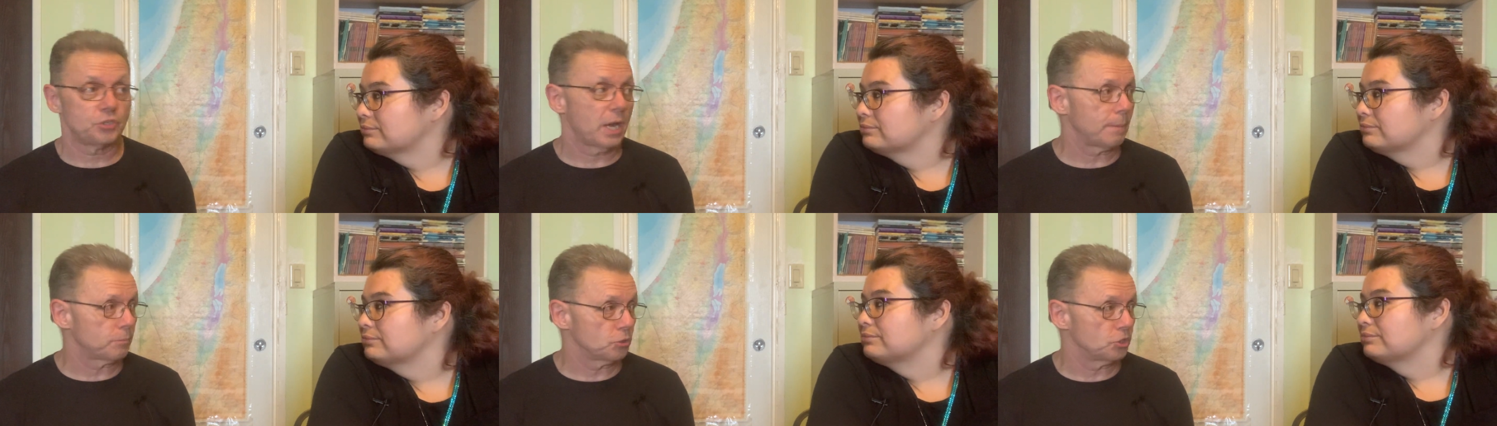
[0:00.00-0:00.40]

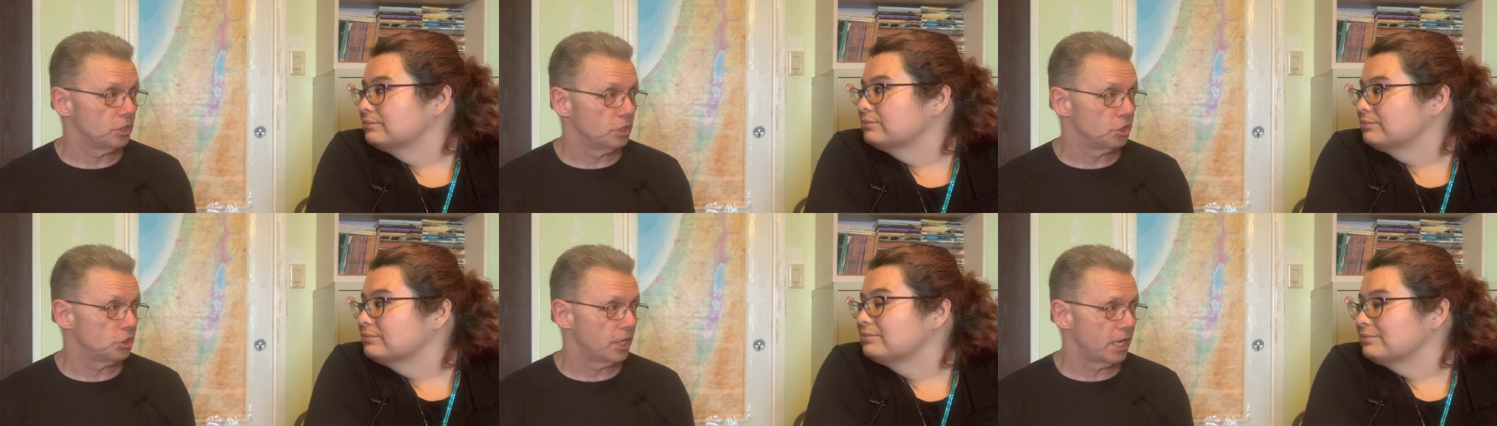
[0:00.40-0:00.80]
Speaker 1: chapters
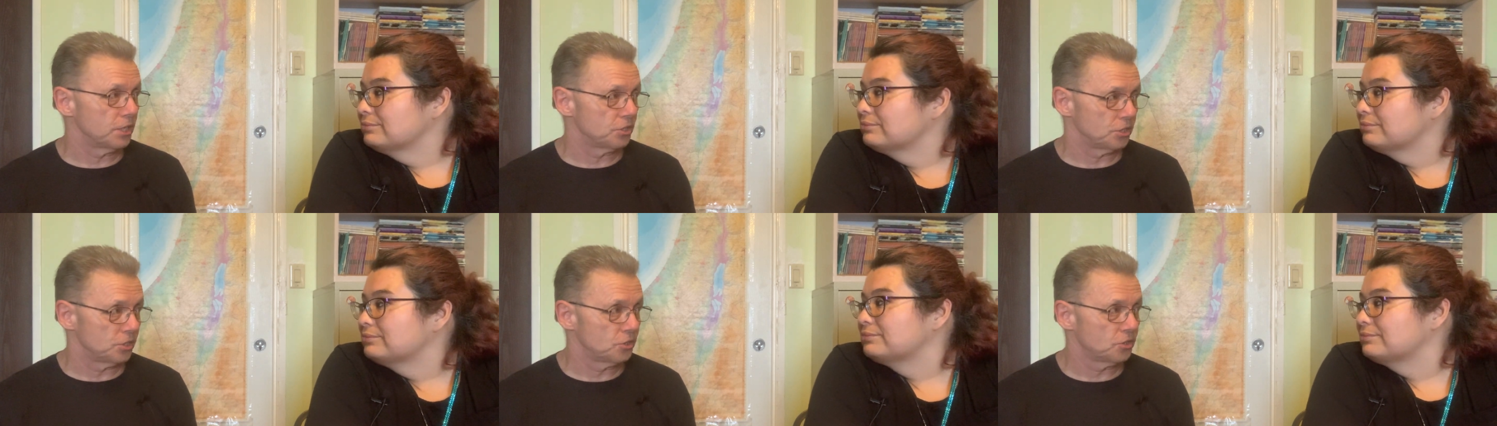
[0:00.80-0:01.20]
into
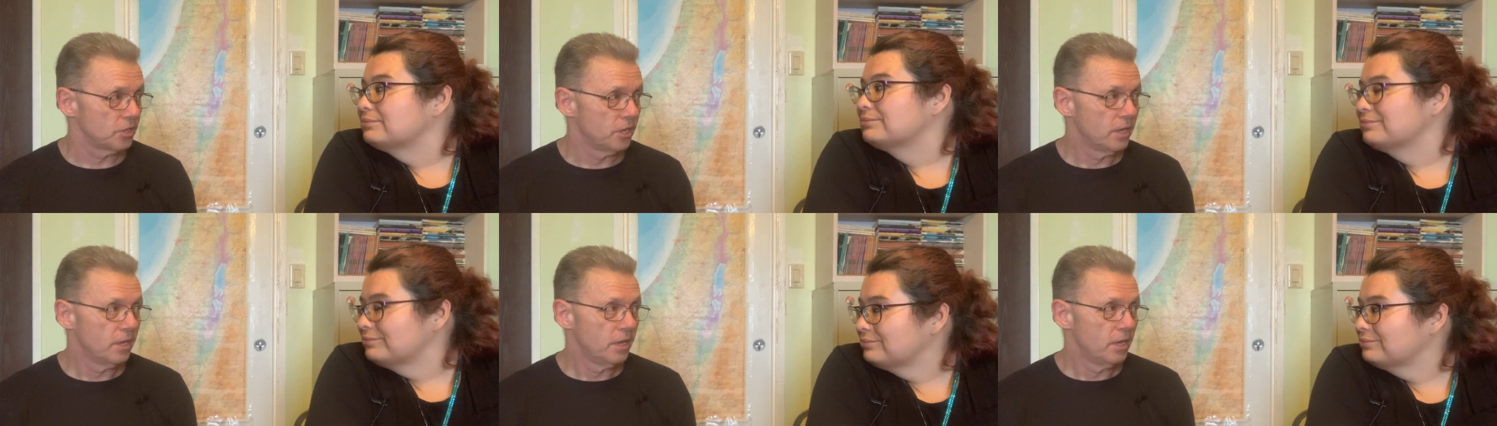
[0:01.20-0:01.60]

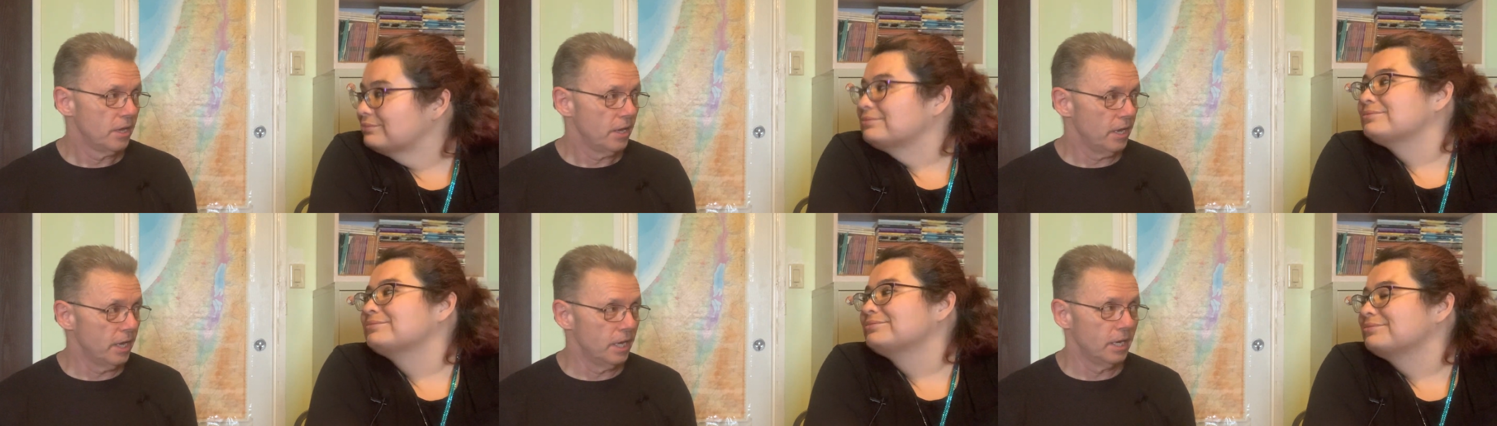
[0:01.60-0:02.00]
Genesis,
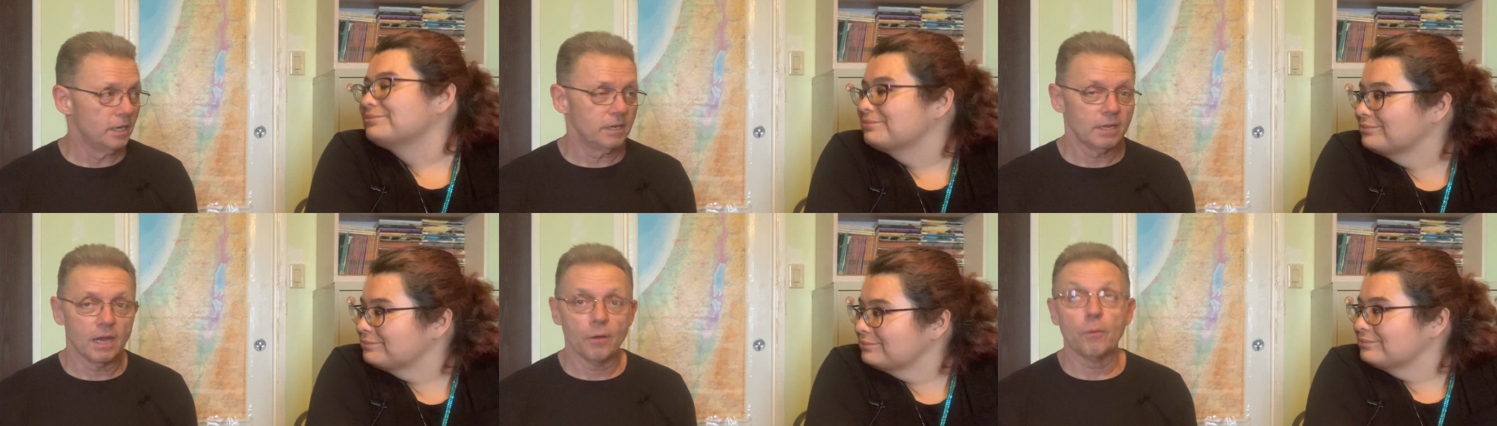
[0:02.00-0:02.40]

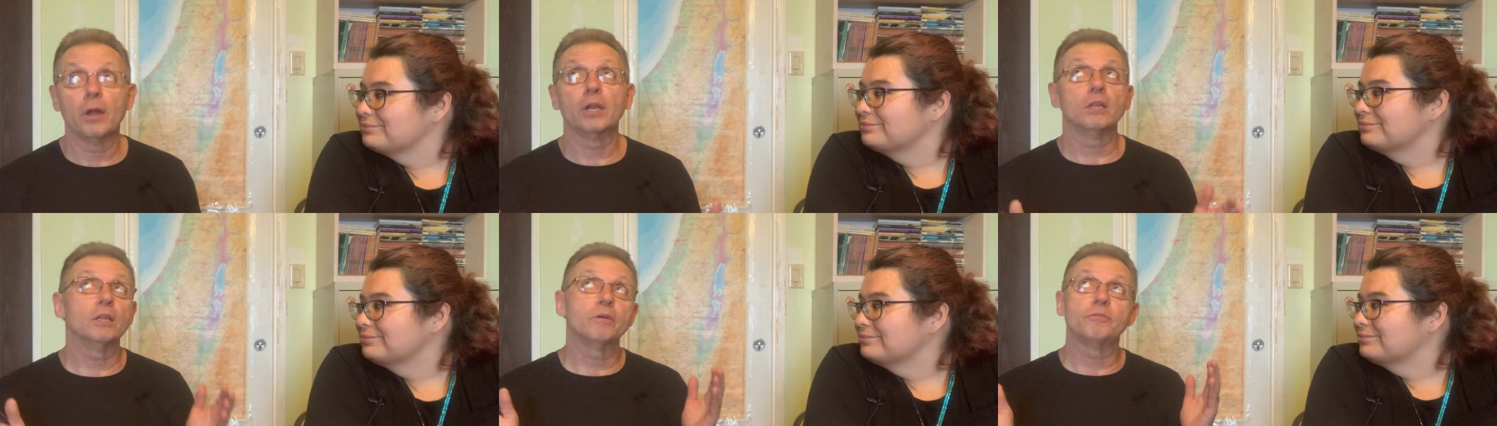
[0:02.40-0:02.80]
and I
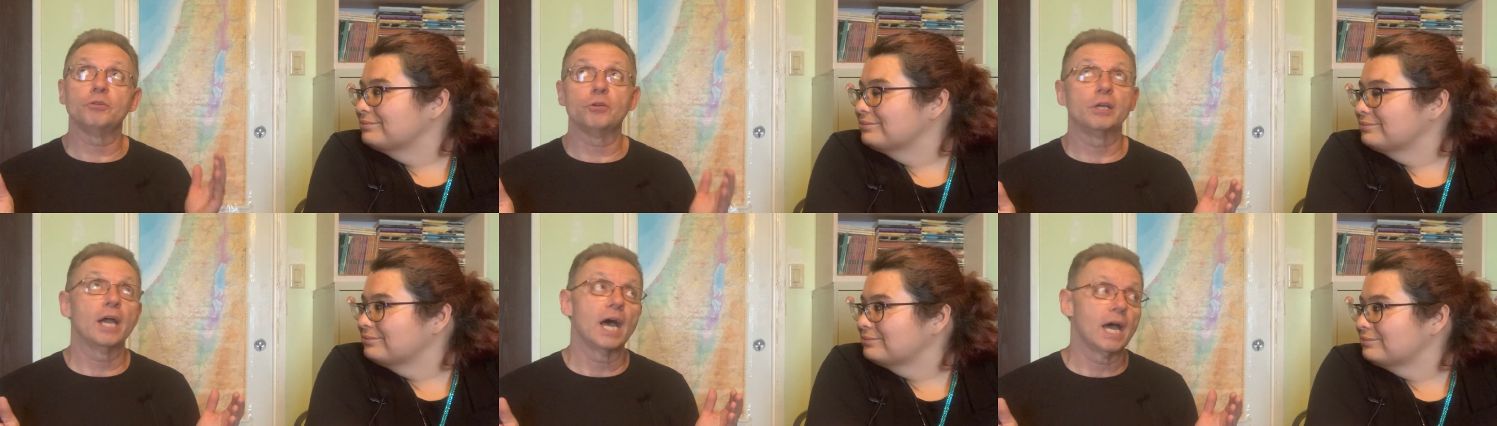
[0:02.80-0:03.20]
want to love
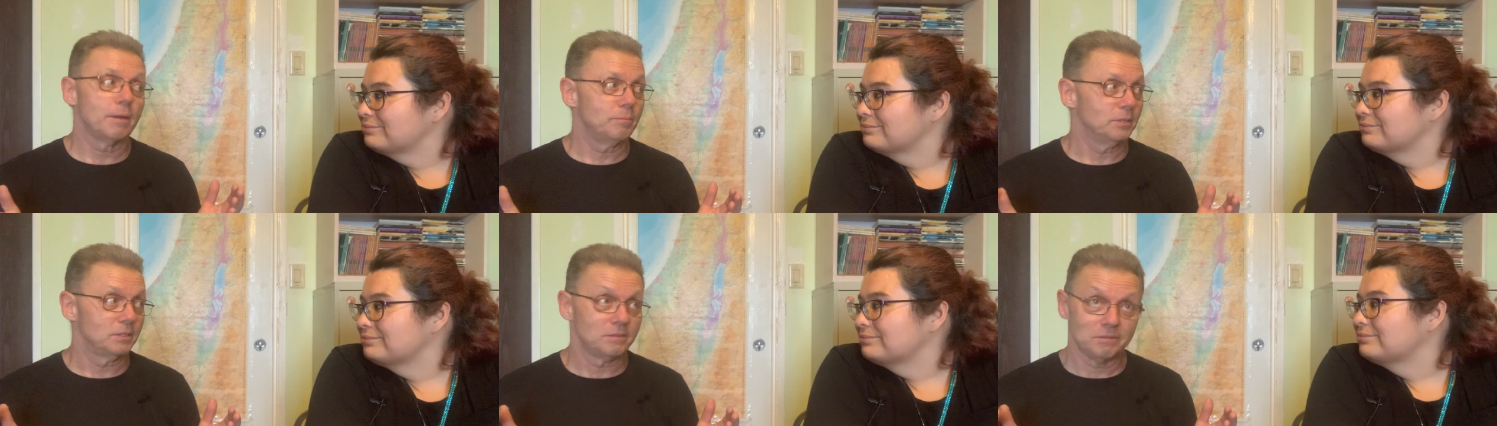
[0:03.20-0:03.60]
you,
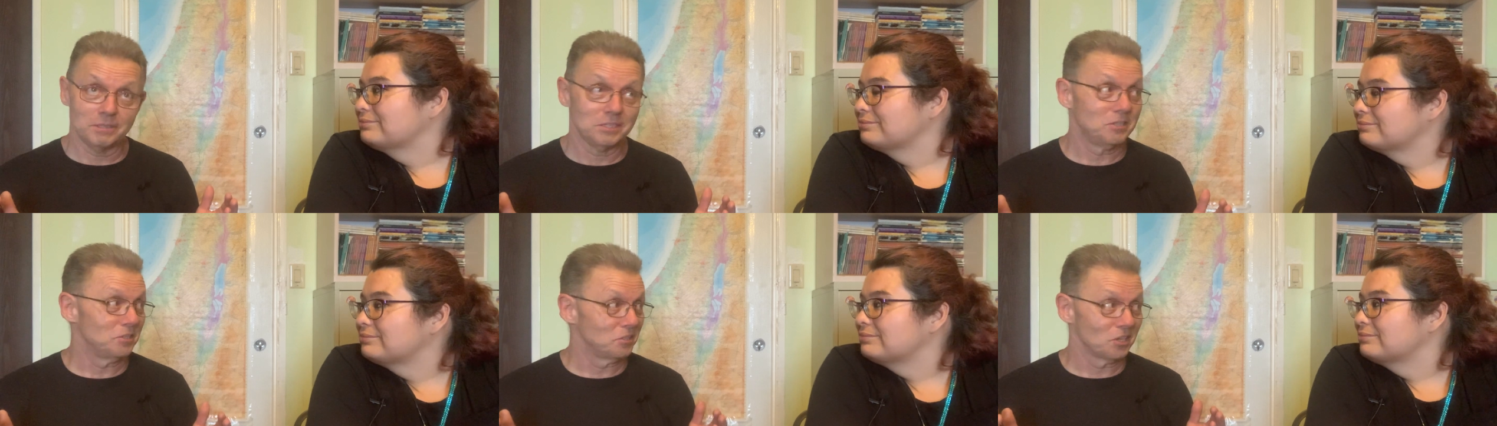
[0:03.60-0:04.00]
God, but
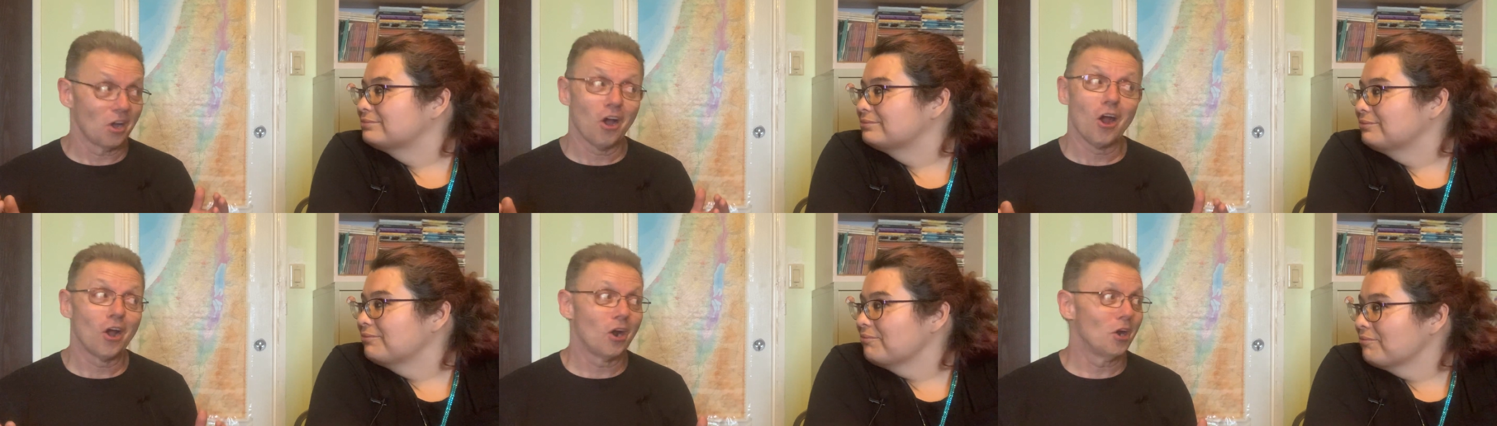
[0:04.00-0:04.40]
this is
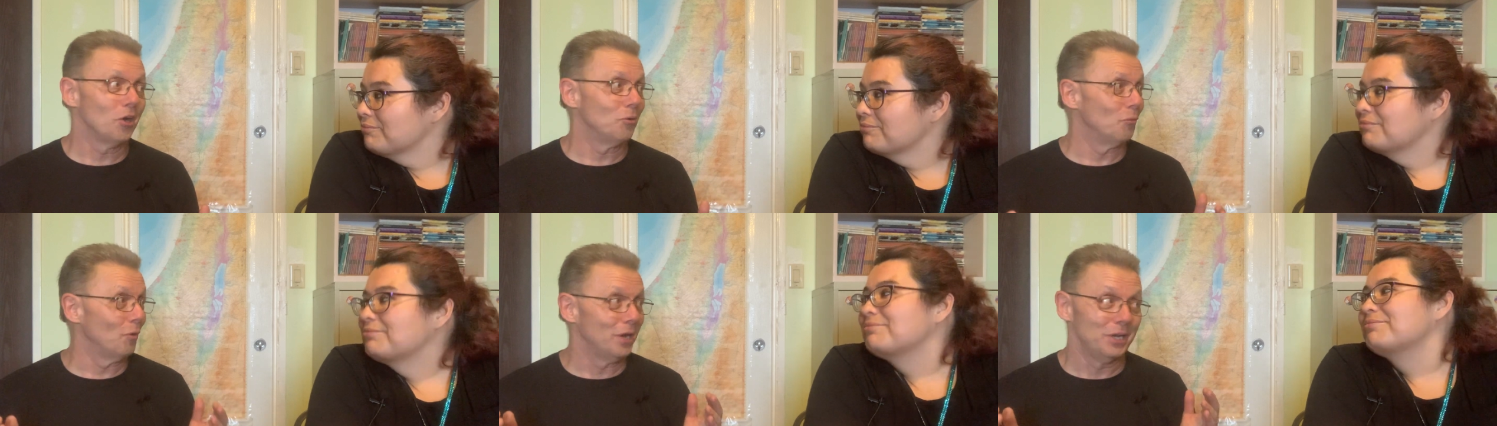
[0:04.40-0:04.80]
a
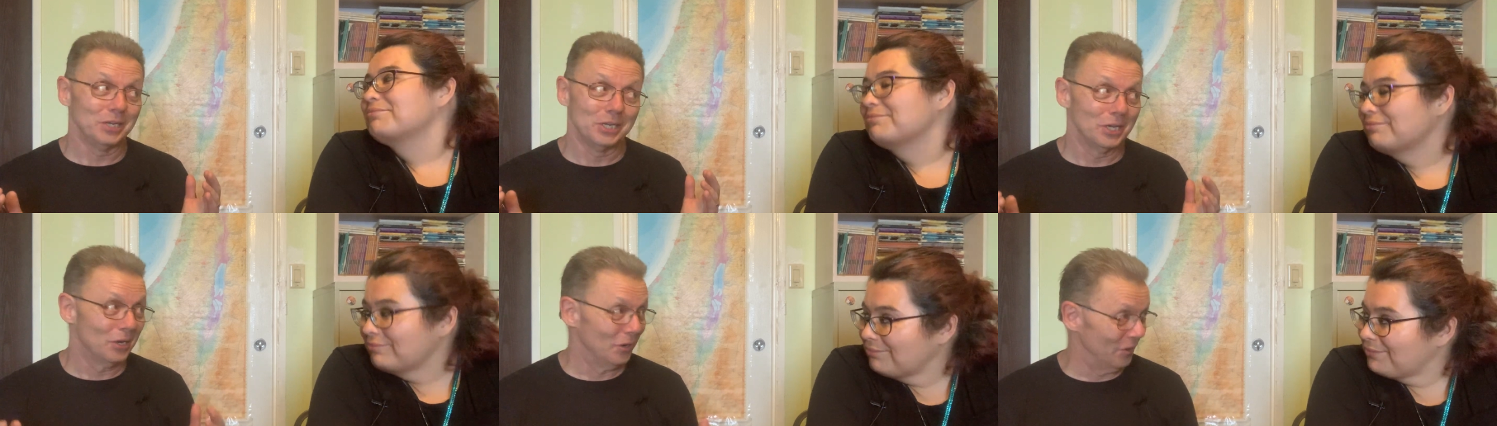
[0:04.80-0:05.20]
hard way
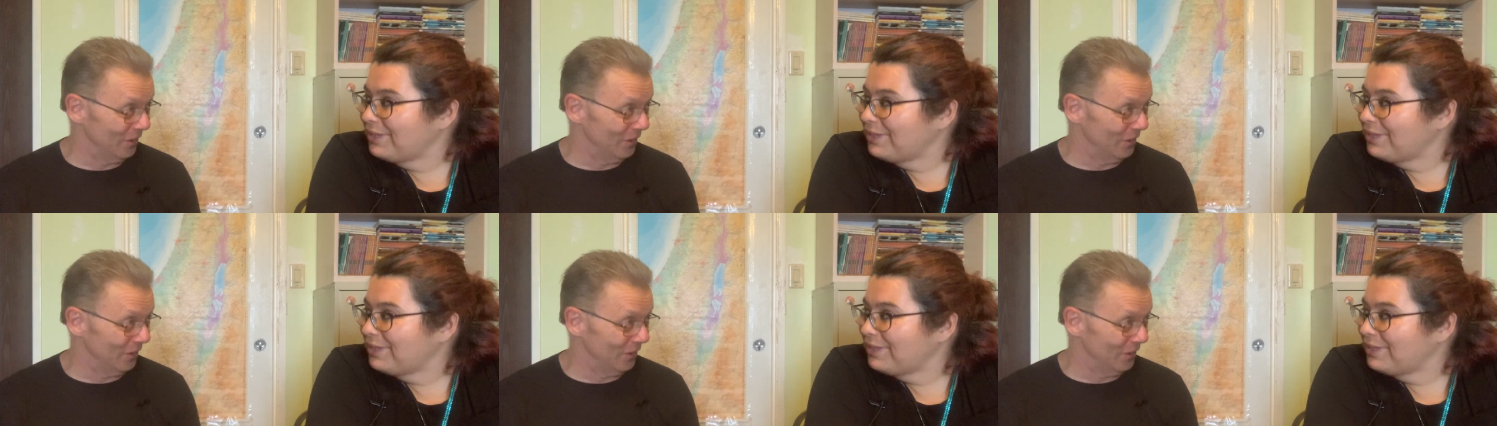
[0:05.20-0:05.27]
to go.